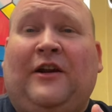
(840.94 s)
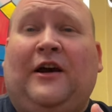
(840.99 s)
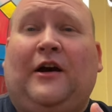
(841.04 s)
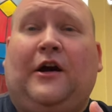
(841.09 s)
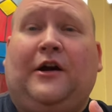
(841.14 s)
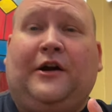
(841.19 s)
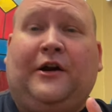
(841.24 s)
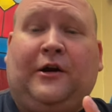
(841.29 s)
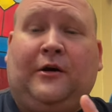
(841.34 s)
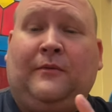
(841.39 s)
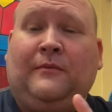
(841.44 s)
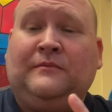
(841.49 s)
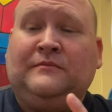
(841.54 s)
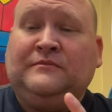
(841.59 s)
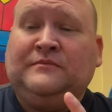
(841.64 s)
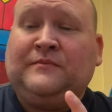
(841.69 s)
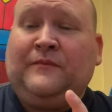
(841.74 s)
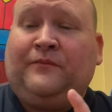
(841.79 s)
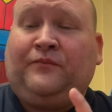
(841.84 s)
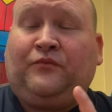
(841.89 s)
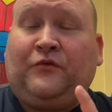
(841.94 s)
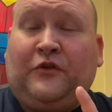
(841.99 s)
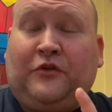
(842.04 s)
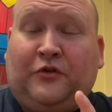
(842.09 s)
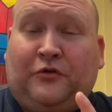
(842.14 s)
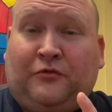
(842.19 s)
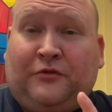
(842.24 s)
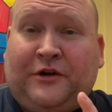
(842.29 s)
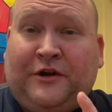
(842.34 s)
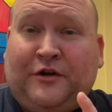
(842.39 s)
out here.
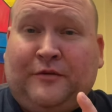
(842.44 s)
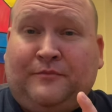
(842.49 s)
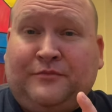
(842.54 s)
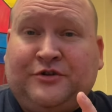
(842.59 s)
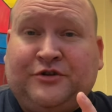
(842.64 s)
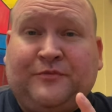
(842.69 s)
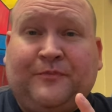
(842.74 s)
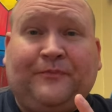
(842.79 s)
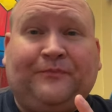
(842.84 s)
The ribs,